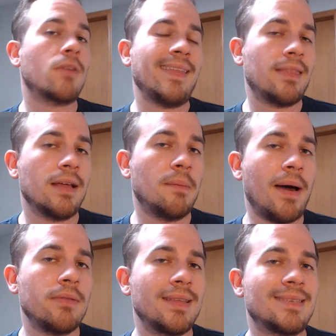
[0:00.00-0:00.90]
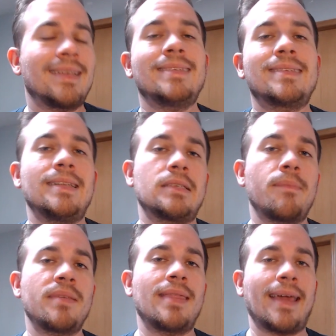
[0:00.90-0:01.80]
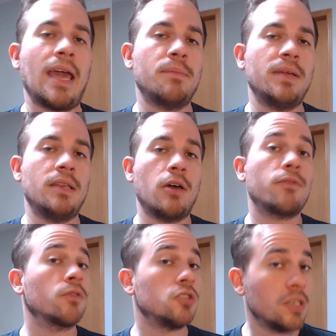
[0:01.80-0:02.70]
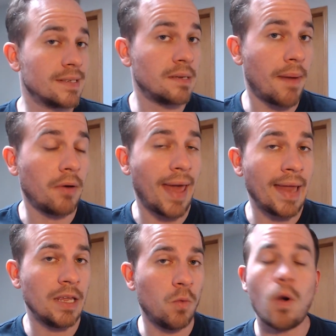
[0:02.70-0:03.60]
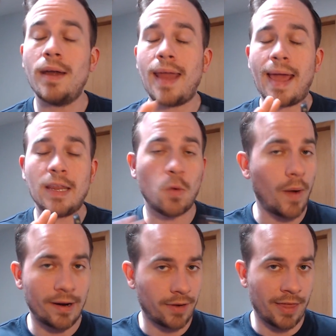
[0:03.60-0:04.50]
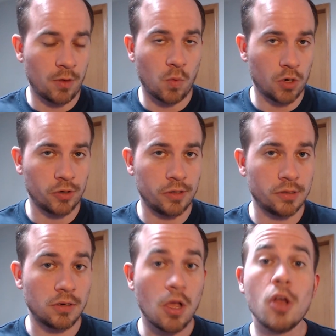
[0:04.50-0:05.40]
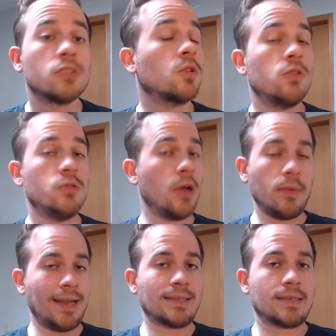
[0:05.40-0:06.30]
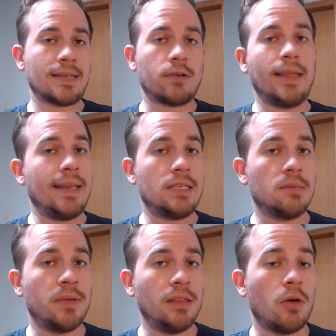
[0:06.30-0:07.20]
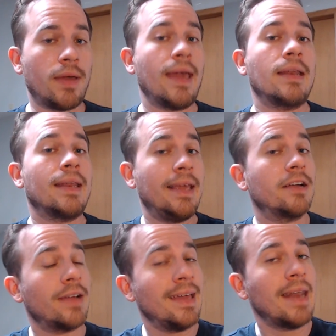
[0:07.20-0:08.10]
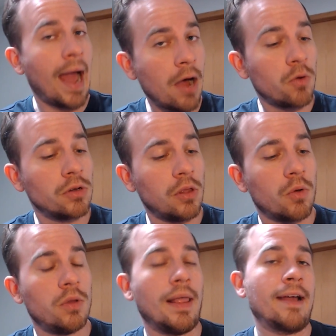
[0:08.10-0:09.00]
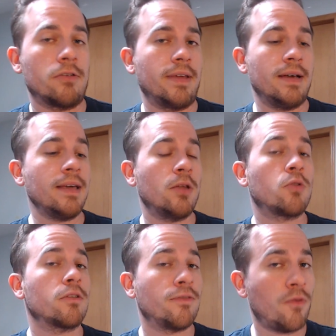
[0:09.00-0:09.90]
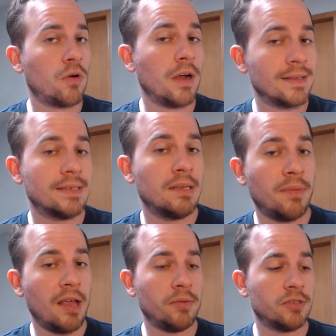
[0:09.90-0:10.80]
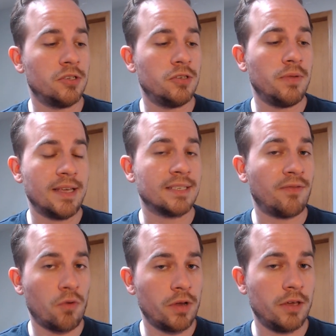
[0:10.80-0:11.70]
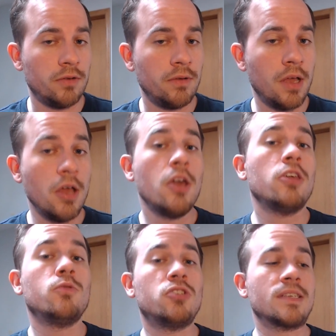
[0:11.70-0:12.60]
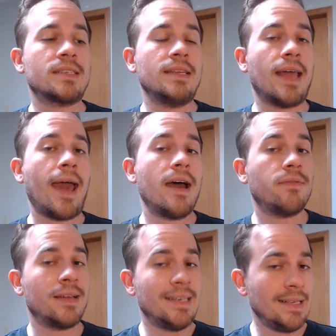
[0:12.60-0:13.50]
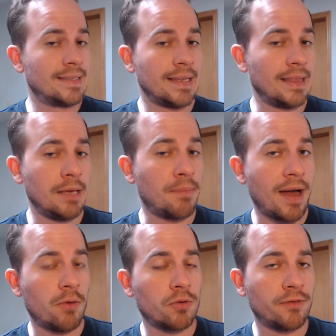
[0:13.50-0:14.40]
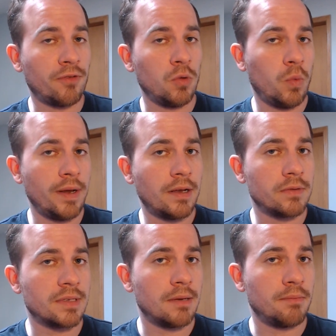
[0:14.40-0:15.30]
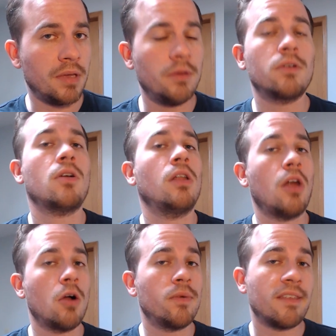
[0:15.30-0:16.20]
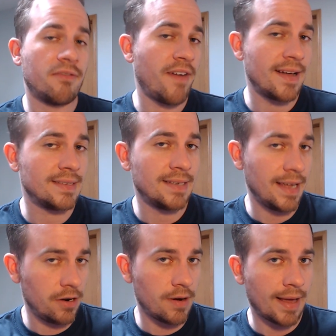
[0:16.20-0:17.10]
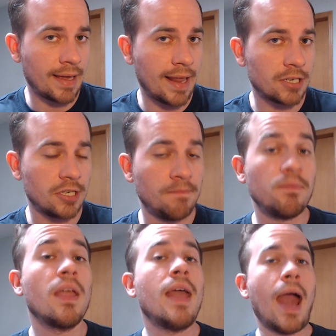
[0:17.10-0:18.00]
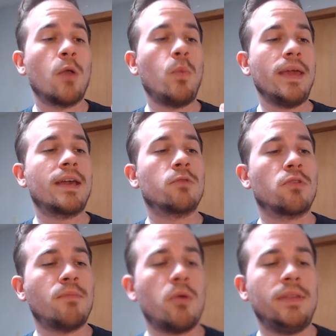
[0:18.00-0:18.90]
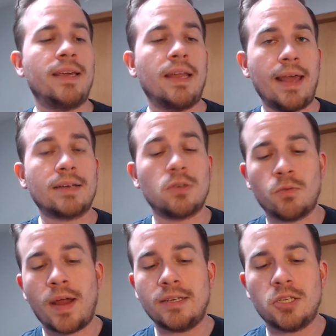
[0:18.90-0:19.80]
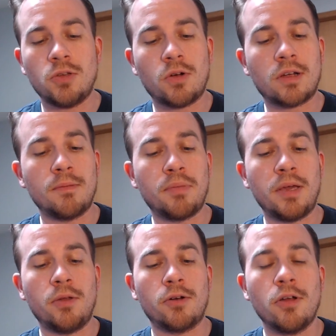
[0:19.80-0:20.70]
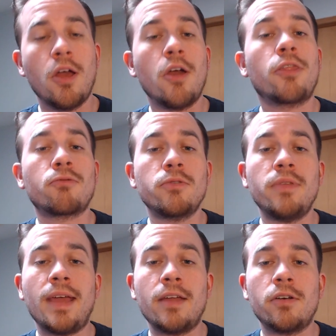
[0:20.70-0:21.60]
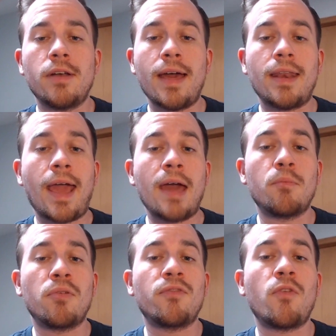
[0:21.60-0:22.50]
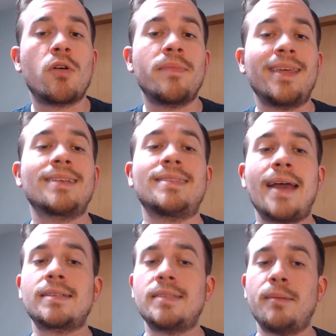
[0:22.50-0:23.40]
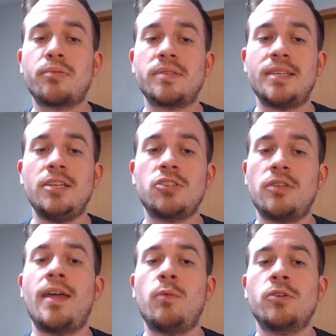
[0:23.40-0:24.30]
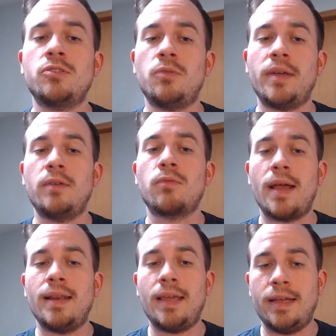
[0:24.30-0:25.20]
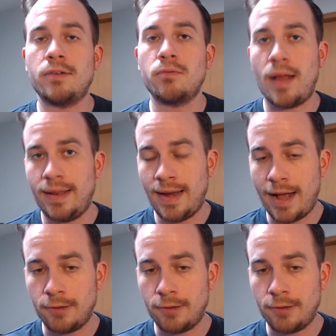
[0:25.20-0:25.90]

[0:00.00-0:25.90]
thing about this is that it's something that can be done for just about anyone anywhere in the world. So you don't necessarily need to be located here in our local area in order for us to be able to do this for you. You would just need to have a decently powerful Windows computer along with a fast internet connection and we can remotely connect right to your computer through the internet and perform the exact same procedure that we're doing right here, right now.